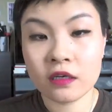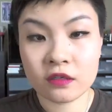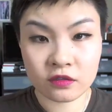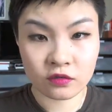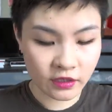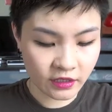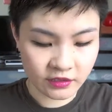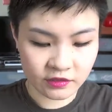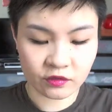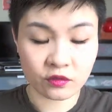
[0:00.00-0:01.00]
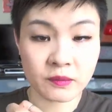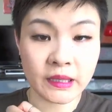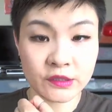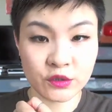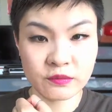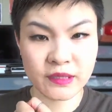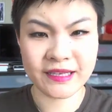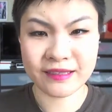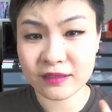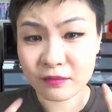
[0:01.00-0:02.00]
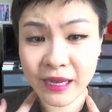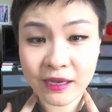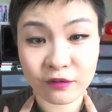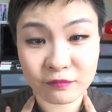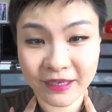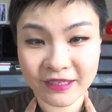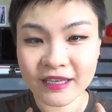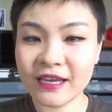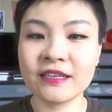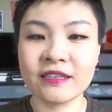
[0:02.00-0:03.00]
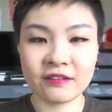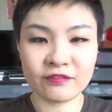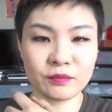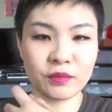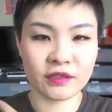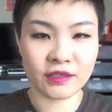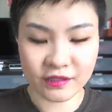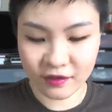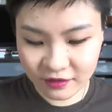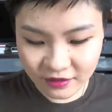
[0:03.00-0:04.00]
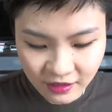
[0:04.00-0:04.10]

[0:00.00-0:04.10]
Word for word: so I guess it will match my the back of my neck if I put this on.